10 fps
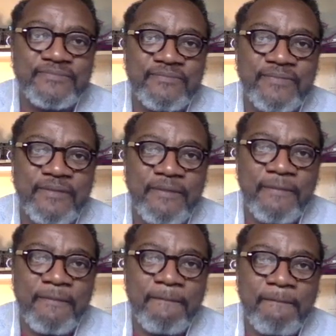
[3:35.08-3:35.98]

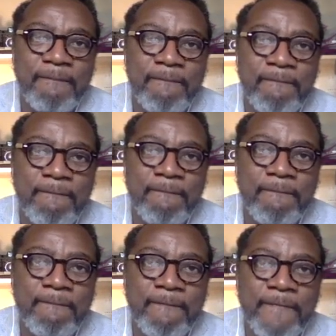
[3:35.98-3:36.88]

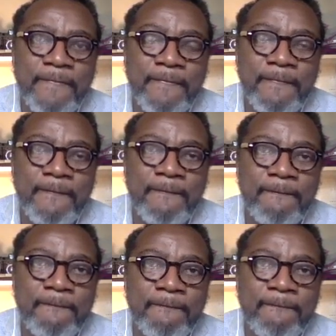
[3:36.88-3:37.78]

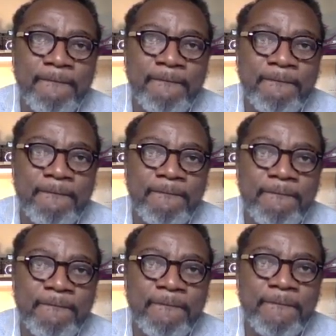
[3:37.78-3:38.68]

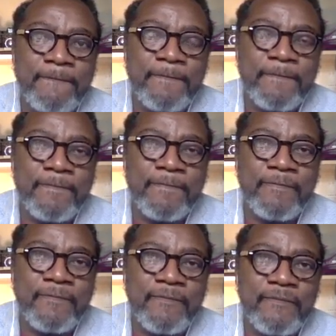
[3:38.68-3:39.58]

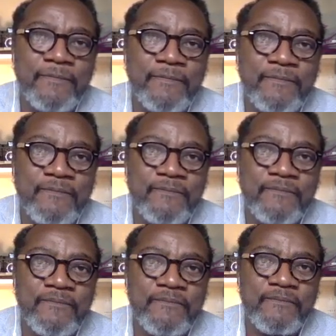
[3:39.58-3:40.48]

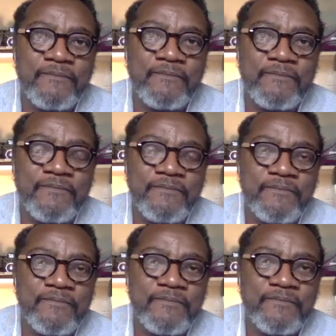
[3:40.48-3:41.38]

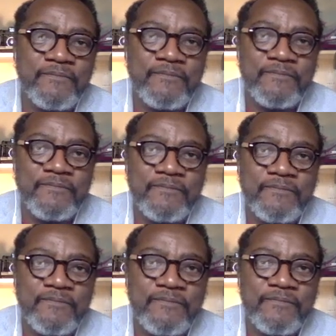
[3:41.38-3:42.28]

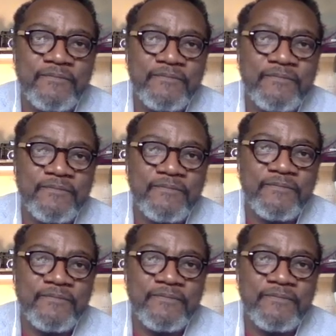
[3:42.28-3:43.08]
This person isn't speaking.